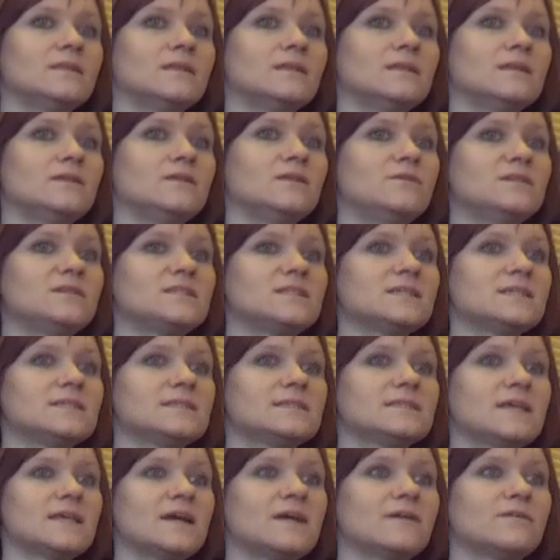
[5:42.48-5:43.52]
And then
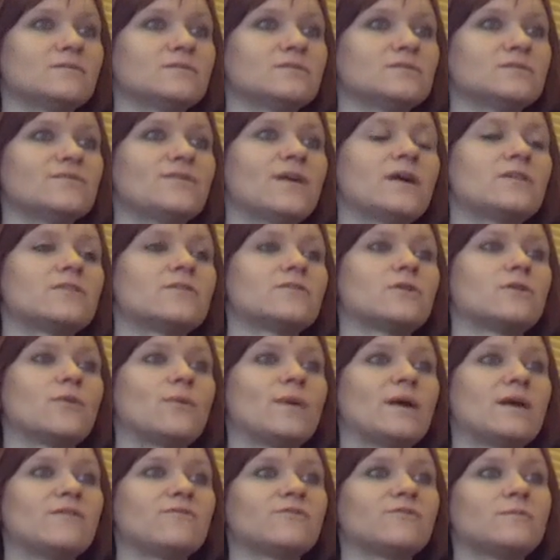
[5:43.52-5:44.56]
noticing sounds farther
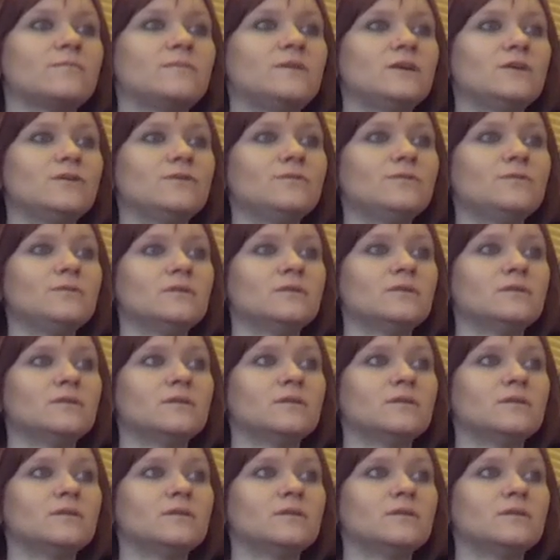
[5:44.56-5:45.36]
away from you.